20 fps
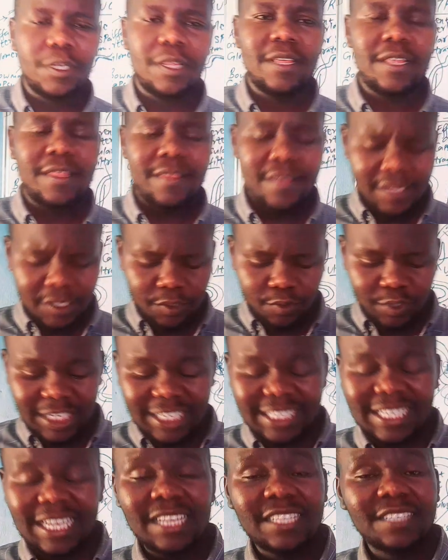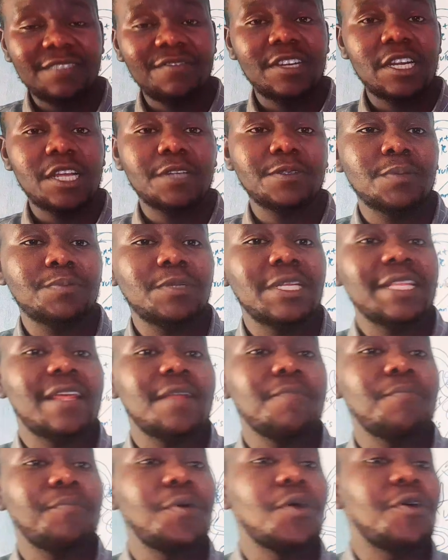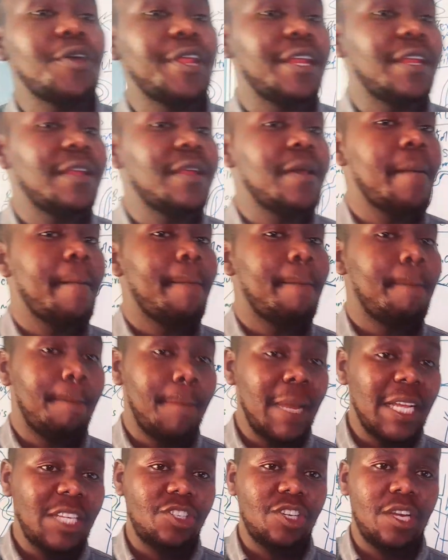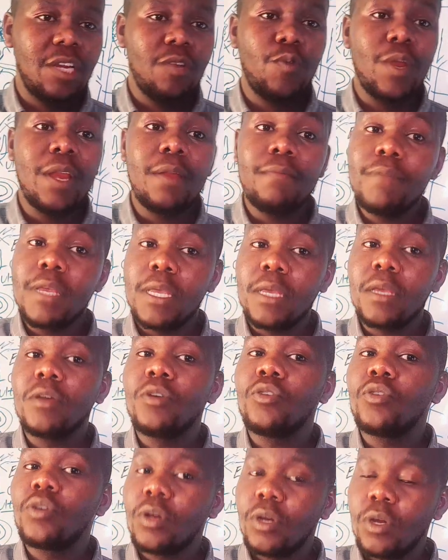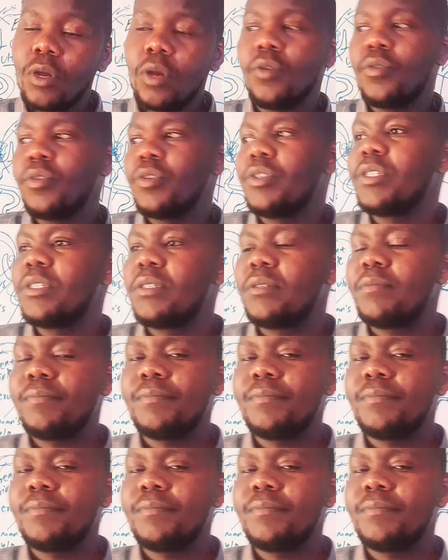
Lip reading: The things which are selectively reabsorbed at that point naturally will be glucose.